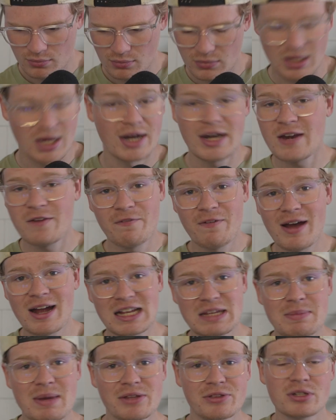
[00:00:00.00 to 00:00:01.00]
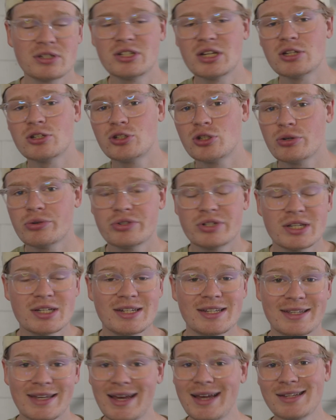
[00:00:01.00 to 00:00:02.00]
Now, a neat fact about the Gen 2
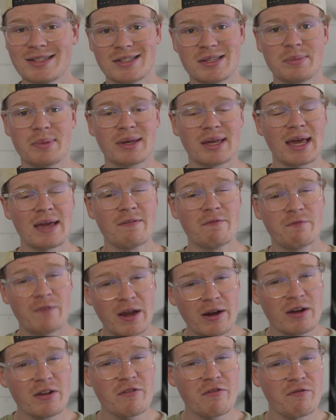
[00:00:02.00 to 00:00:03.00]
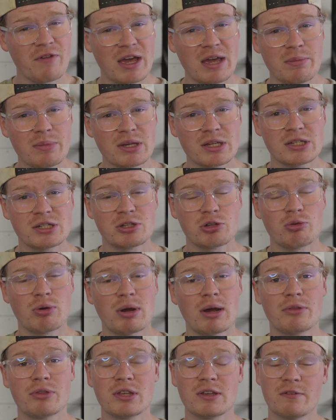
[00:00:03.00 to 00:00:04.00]
GTS is it became very famous
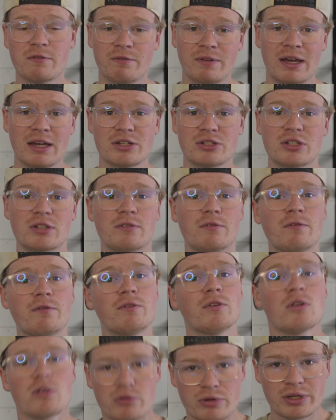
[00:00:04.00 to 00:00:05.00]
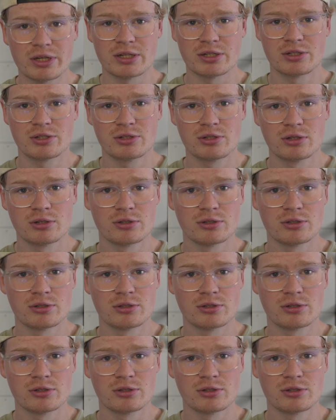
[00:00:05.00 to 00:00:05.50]
throughout the Fast and Furious